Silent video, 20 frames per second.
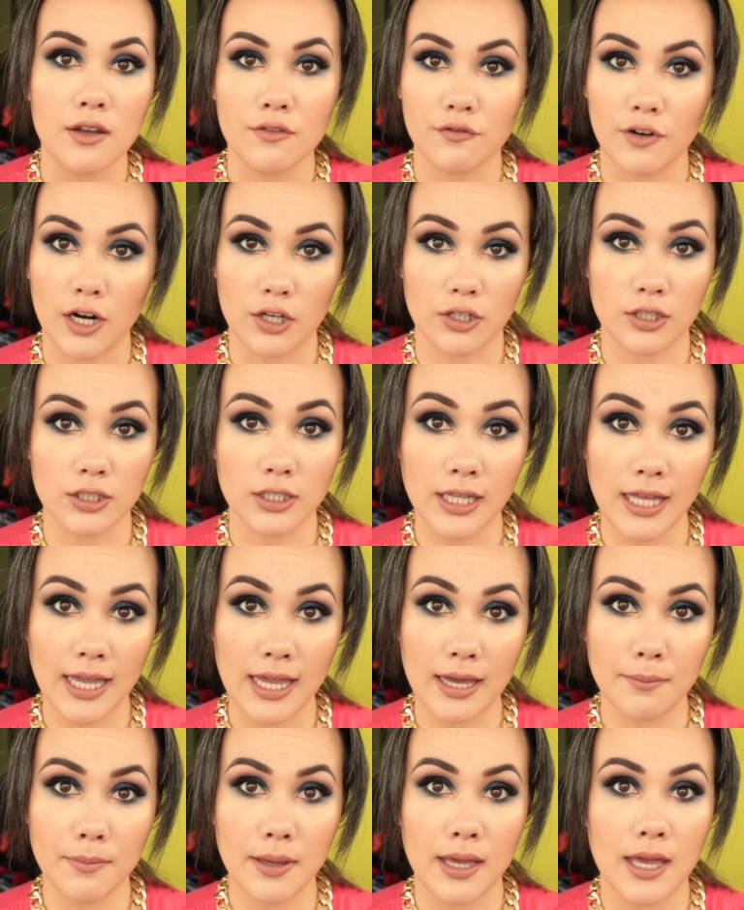Freckled
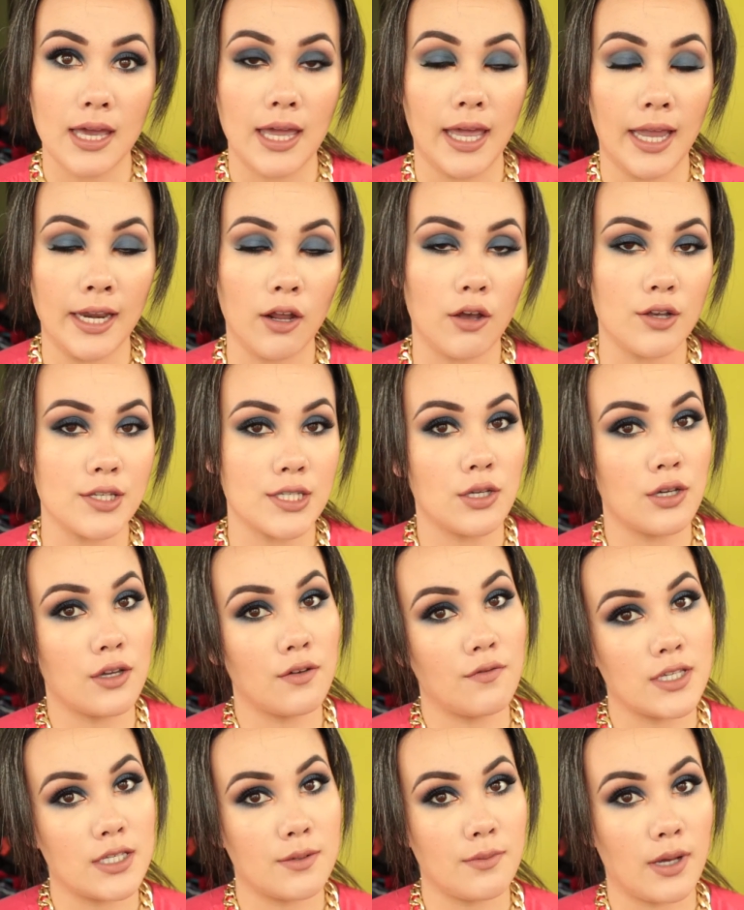Glam, and also you
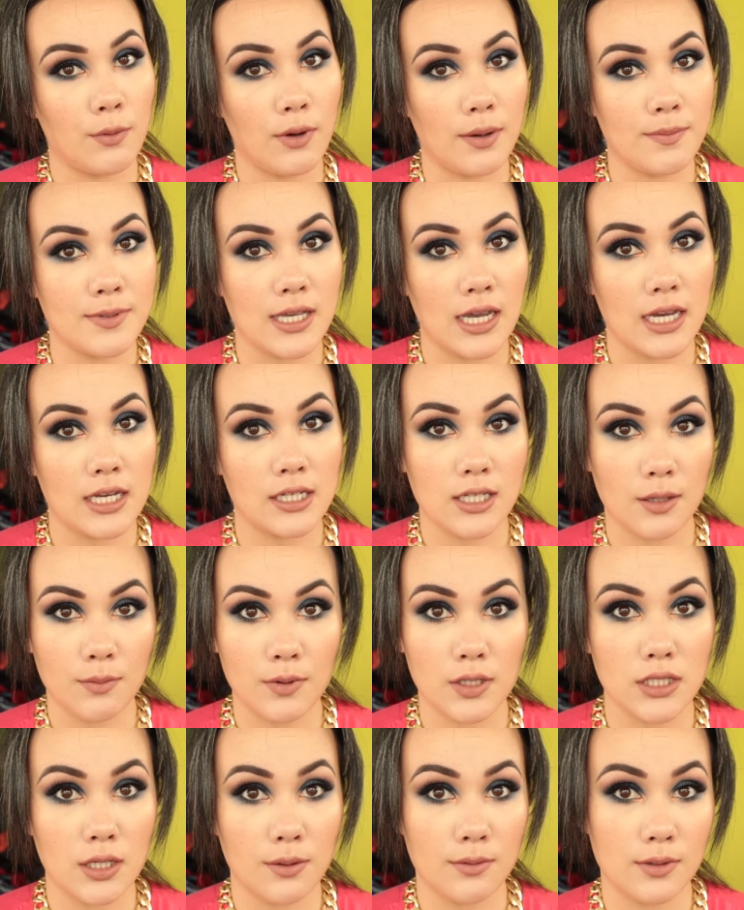can visit my website,
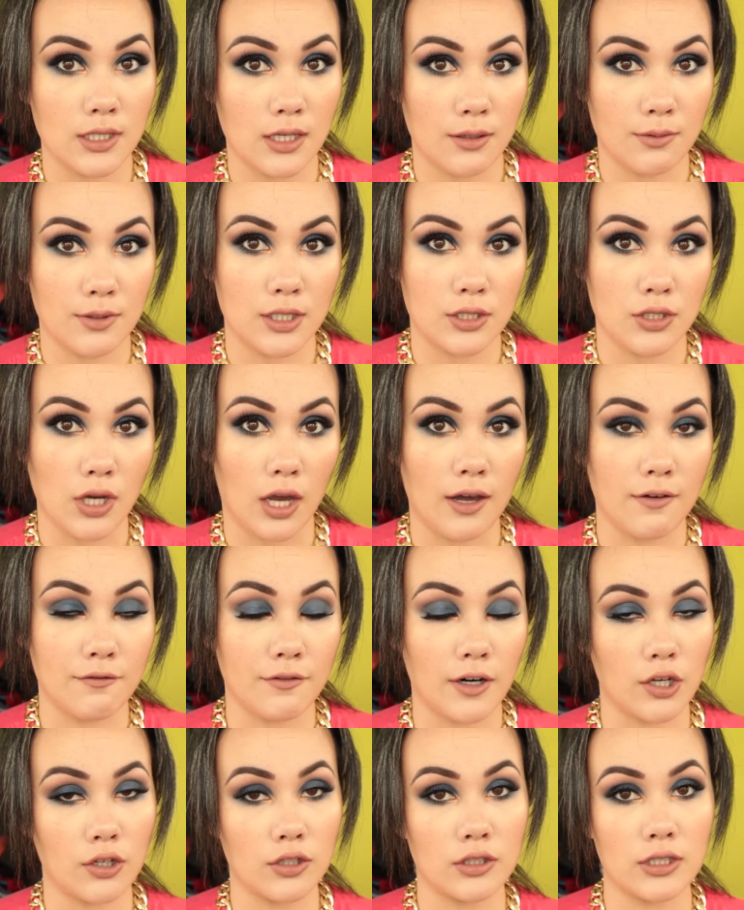
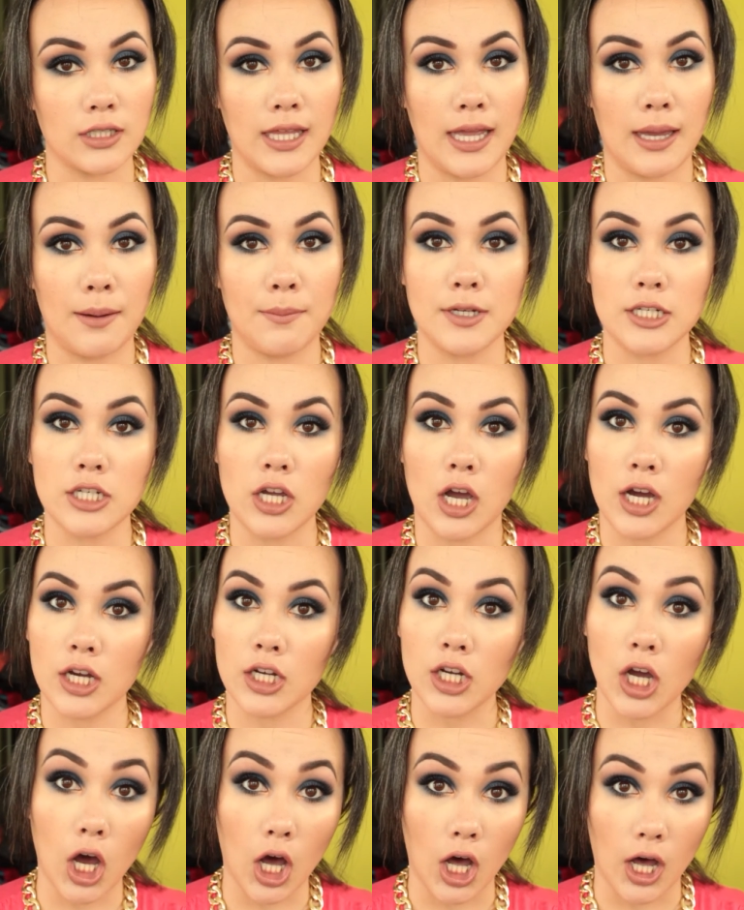
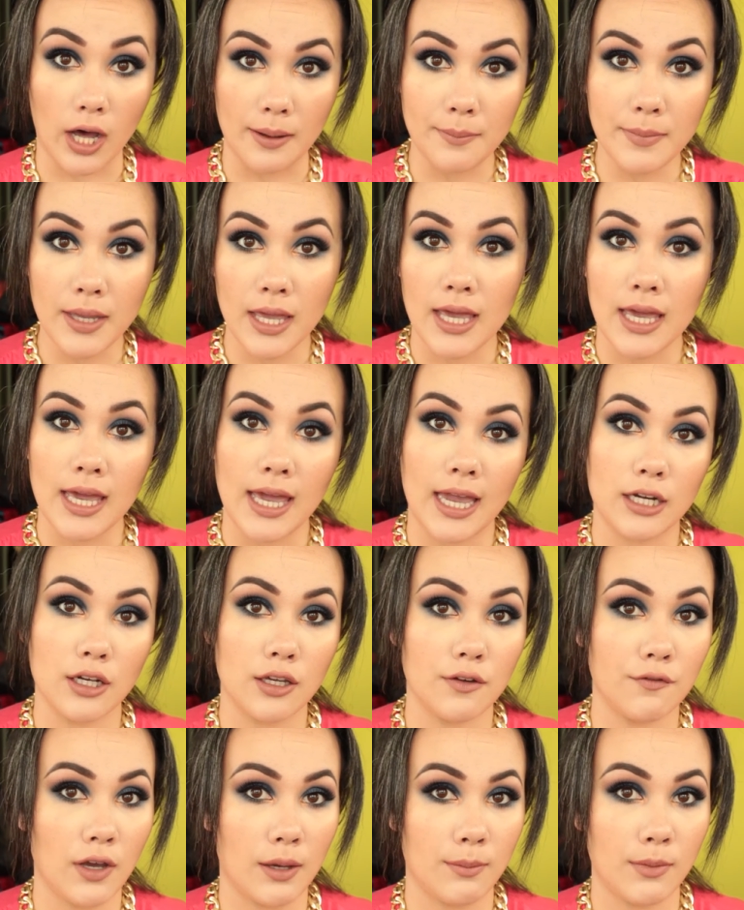www.freckledglam.com, and you
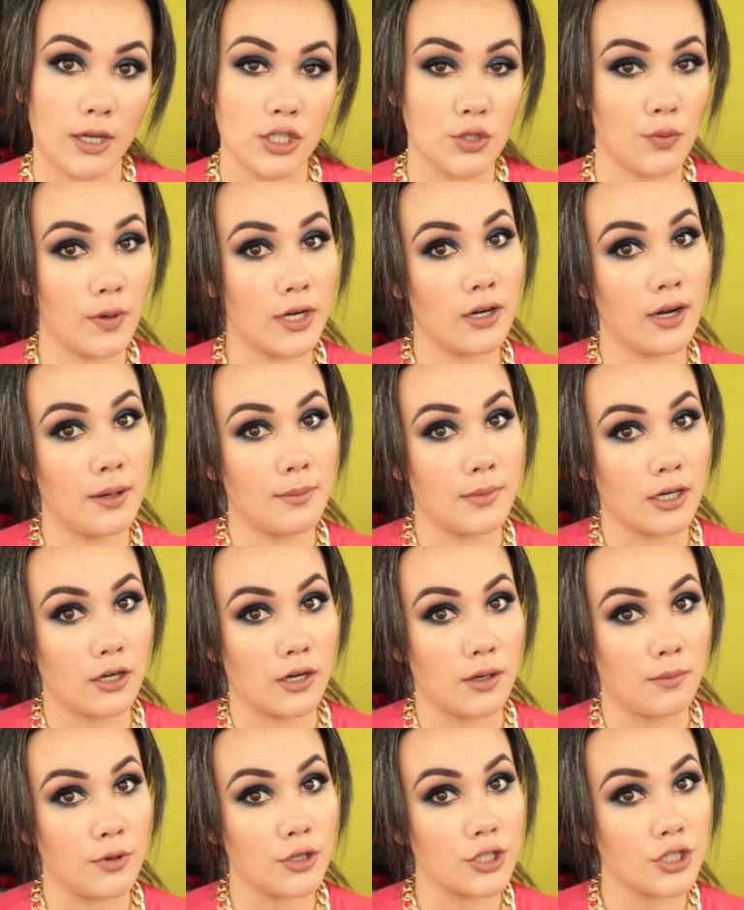can find me on Twitter at
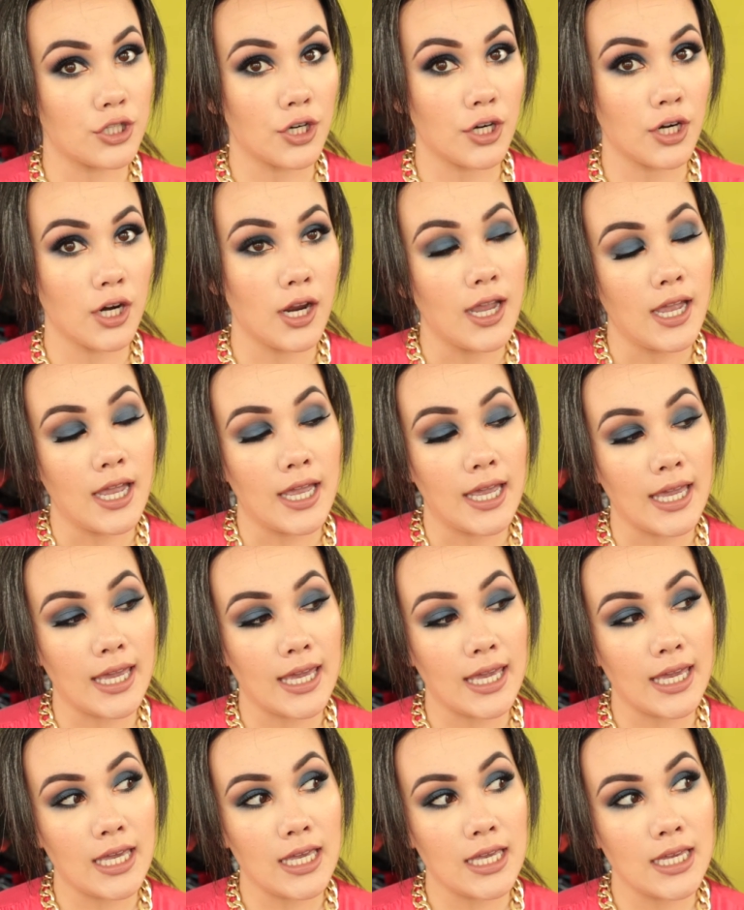Miriam Bulcher.
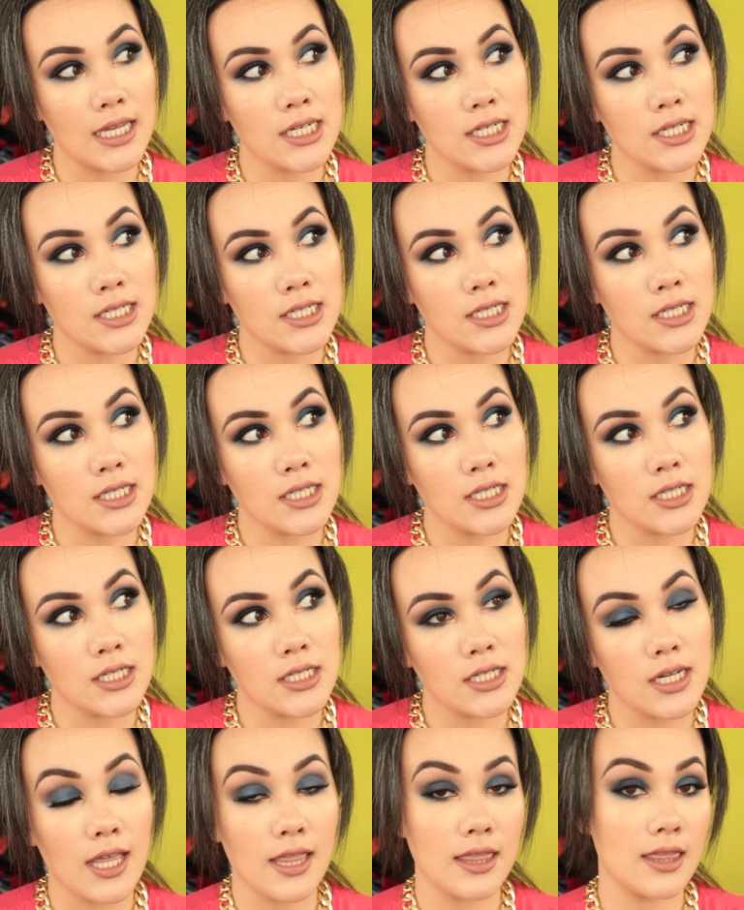
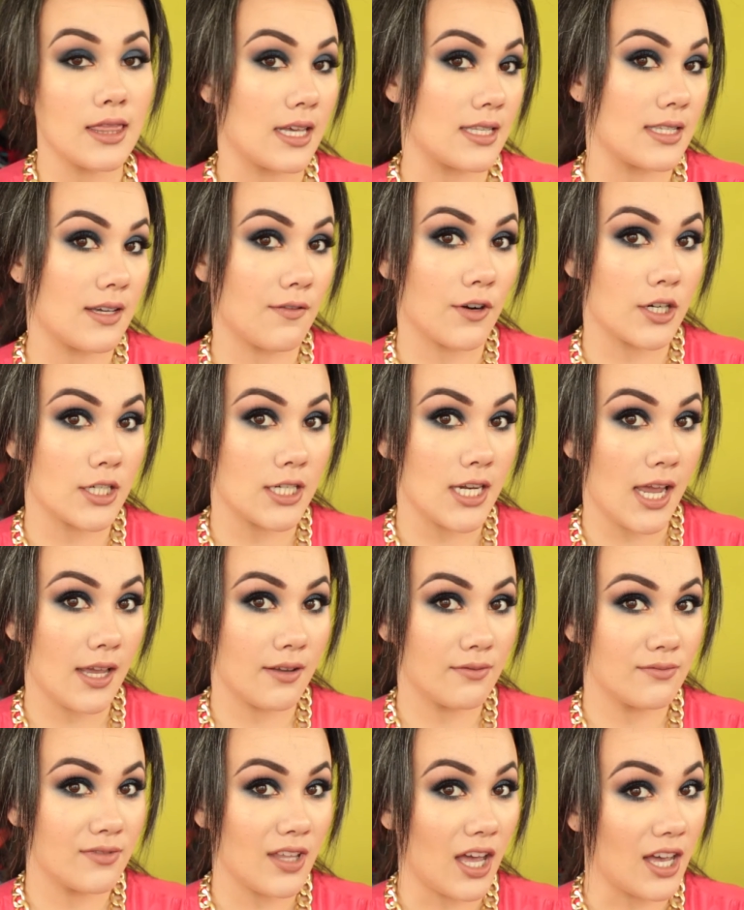And that's it for today.
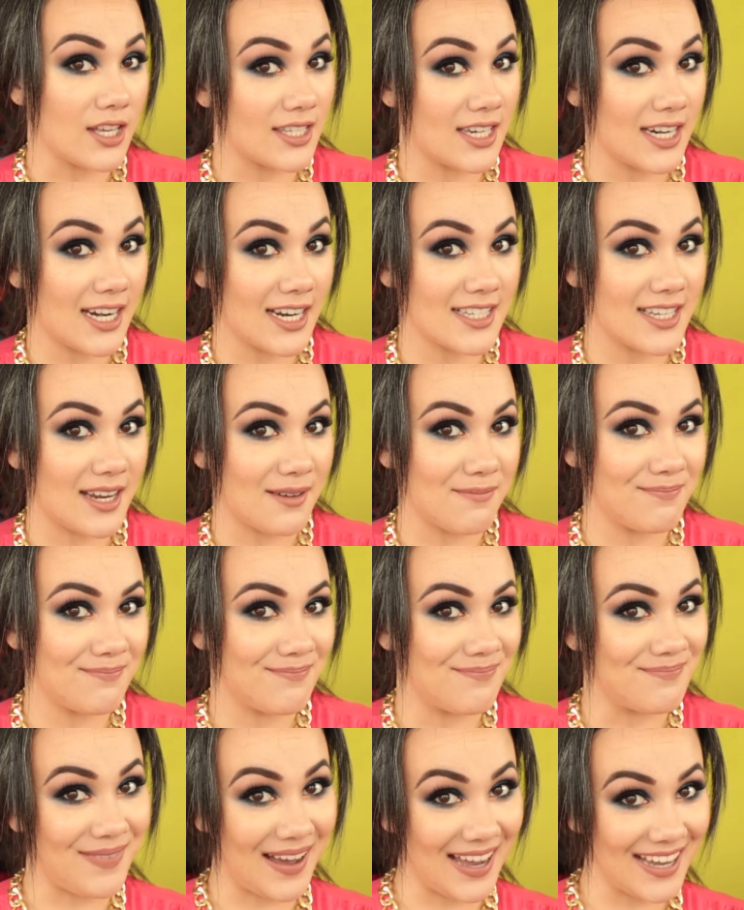I'll see you next time.
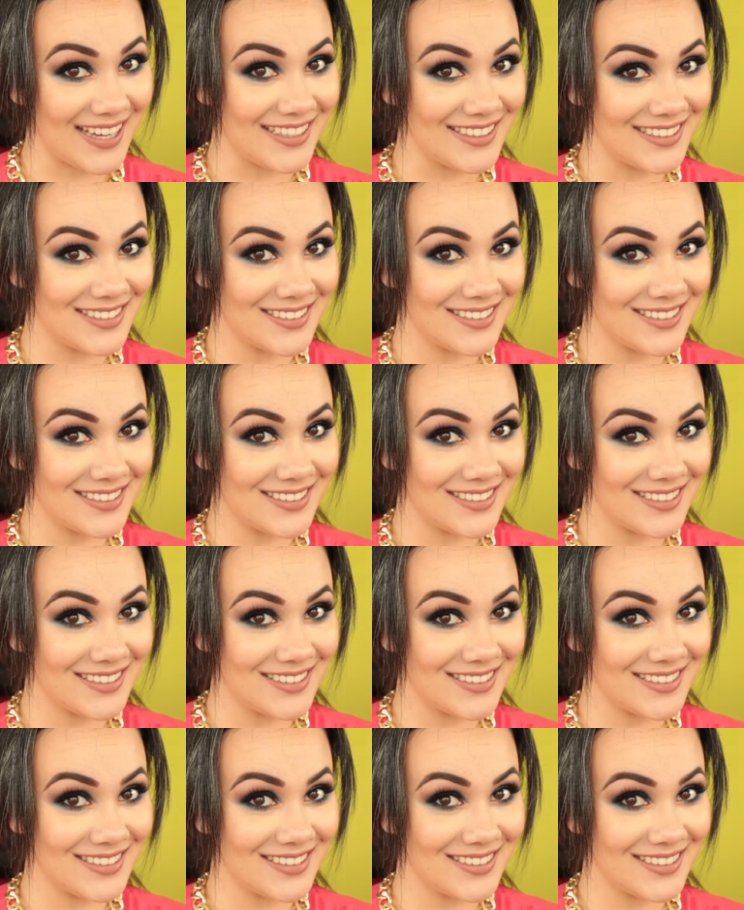Bye!